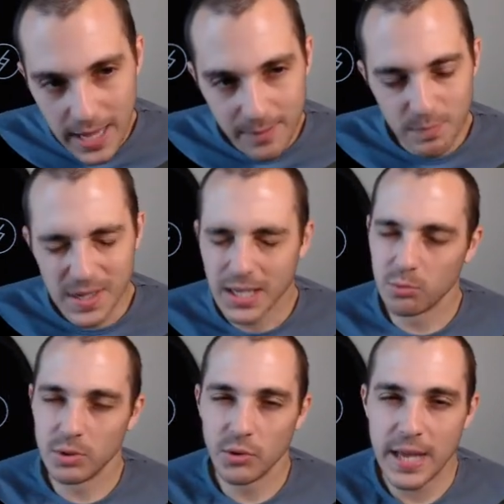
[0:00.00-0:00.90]
that
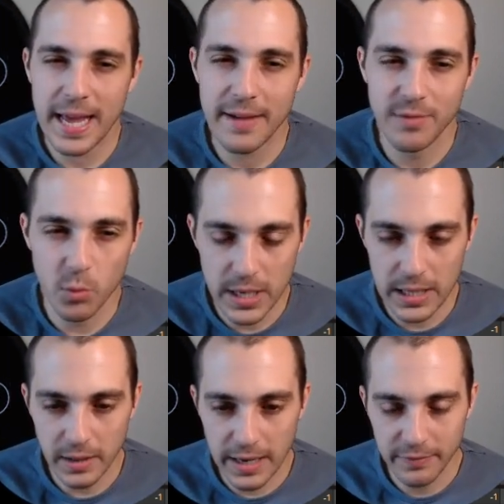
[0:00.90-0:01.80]
because we only have a
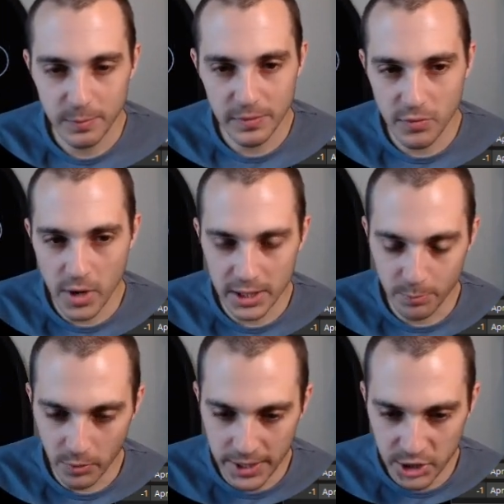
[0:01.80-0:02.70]
week left before
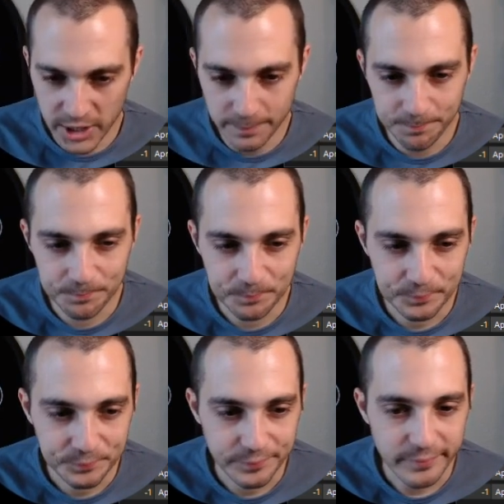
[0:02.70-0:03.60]
expiration.
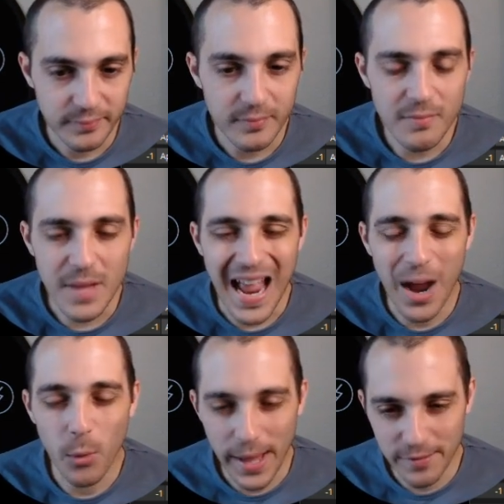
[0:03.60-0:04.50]

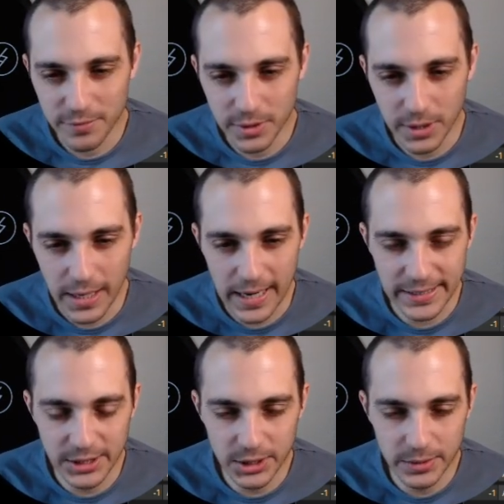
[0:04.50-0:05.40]
However,
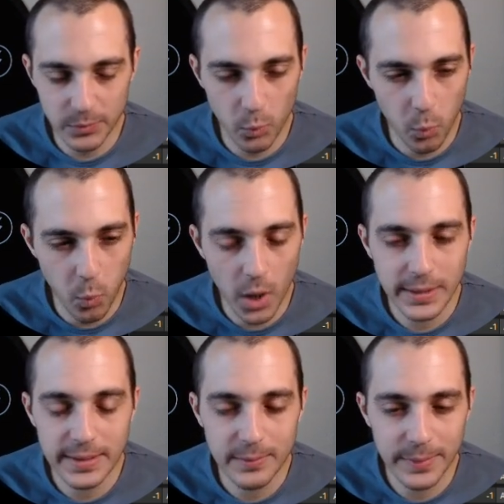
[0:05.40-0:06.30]
I
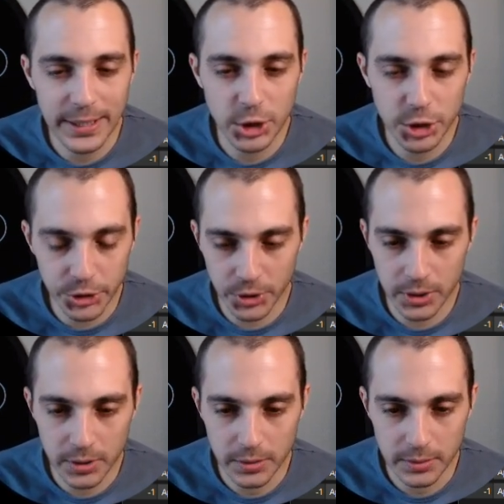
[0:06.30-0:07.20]
want to make
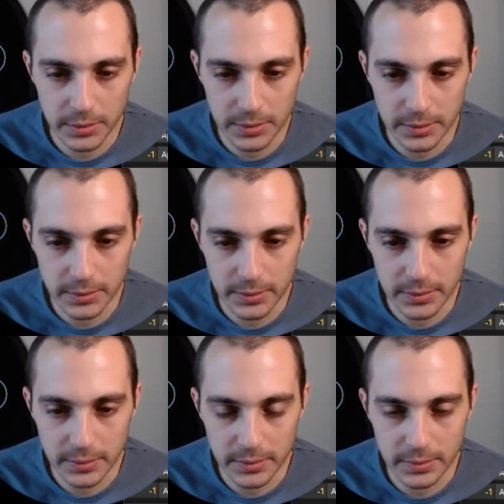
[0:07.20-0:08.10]
sure
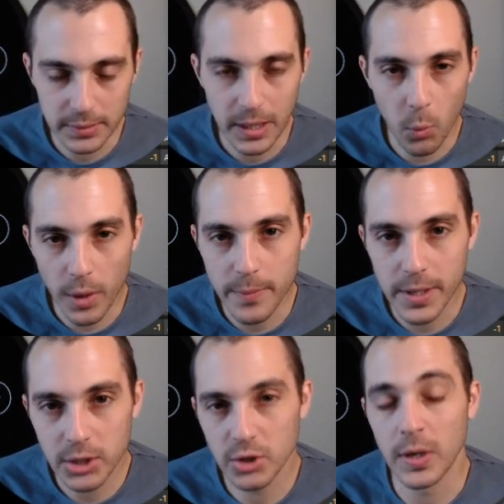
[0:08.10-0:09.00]

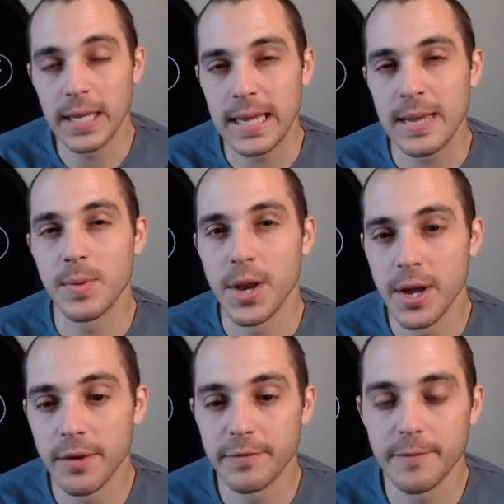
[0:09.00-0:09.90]
I keep
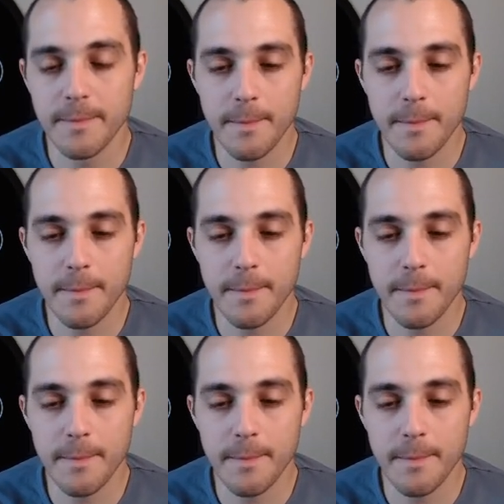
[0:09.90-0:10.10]
enough